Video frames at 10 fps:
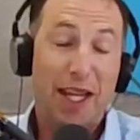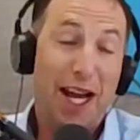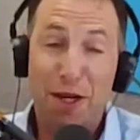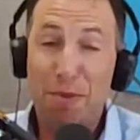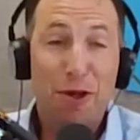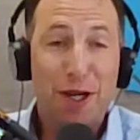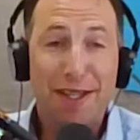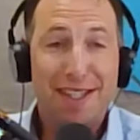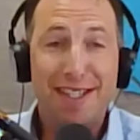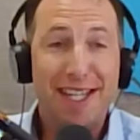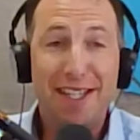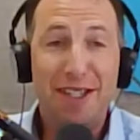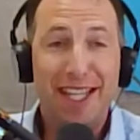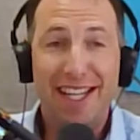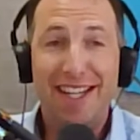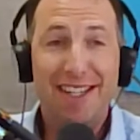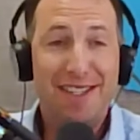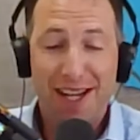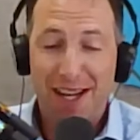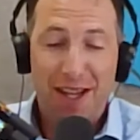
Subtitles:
Yeah, to put it succinctly, it is